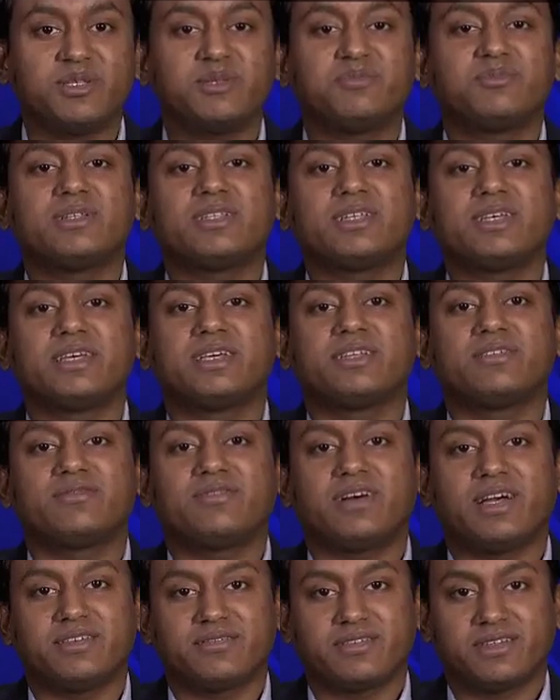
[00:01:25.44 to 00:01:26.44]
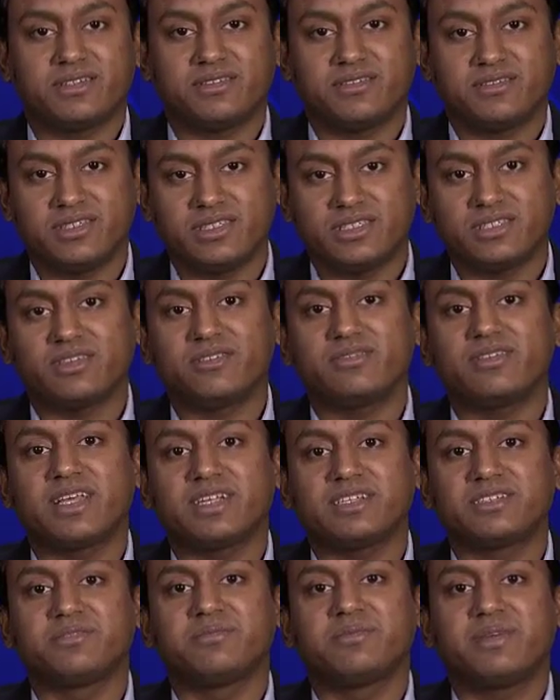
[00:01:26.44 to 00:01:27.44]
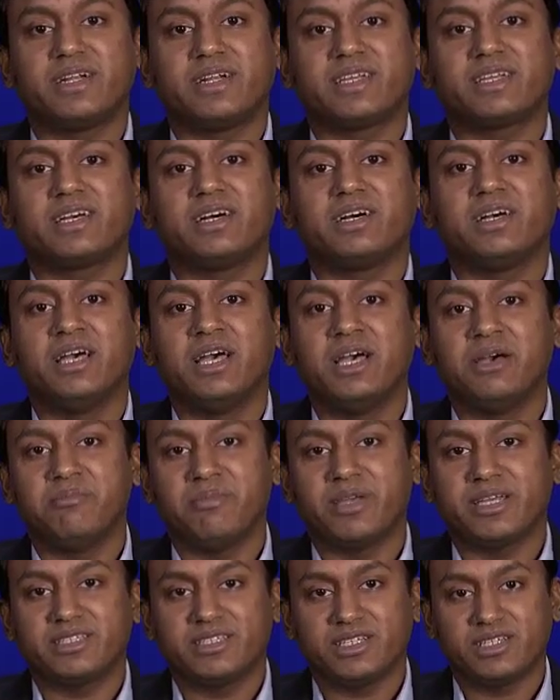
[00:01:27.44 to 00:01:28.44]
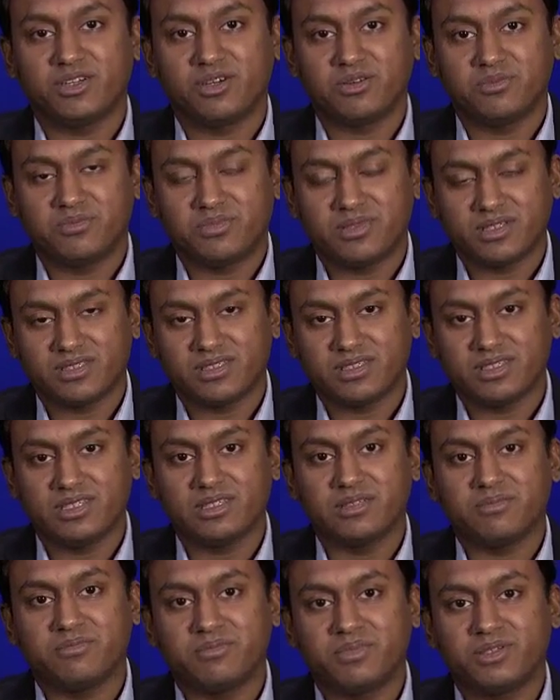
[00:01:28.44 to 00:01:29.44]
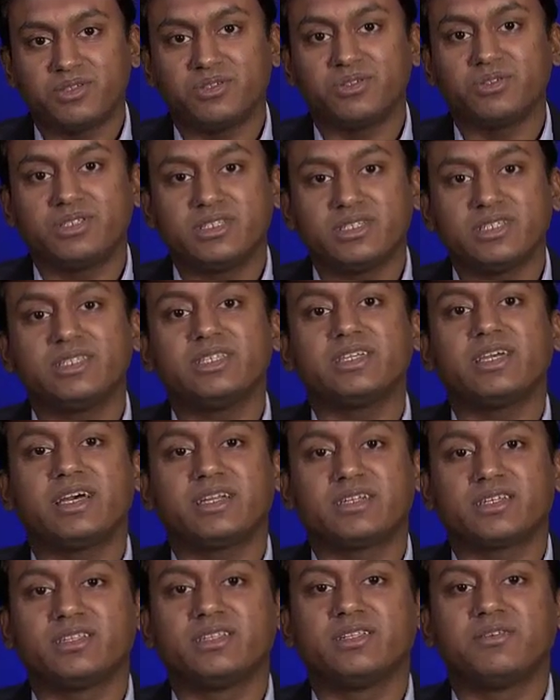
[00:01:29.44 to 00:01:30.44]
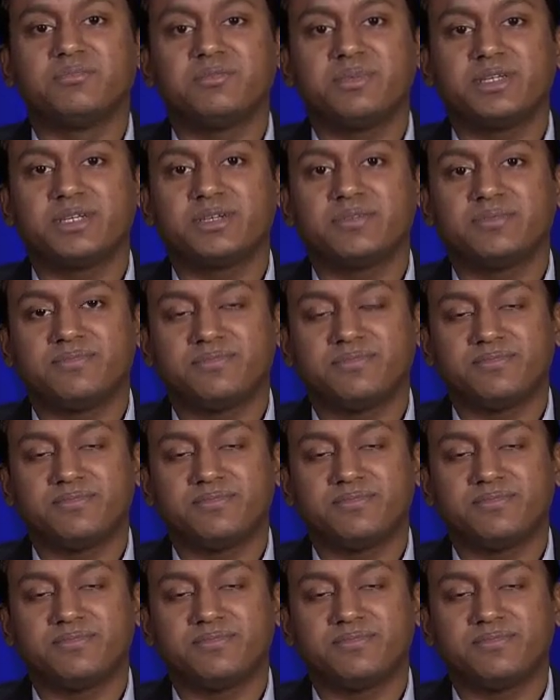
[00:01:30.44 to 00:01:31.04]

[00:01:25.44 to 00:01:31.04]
people in five countries of Latin America: Mexico, Brazil, Peru, Chile, and Colombia.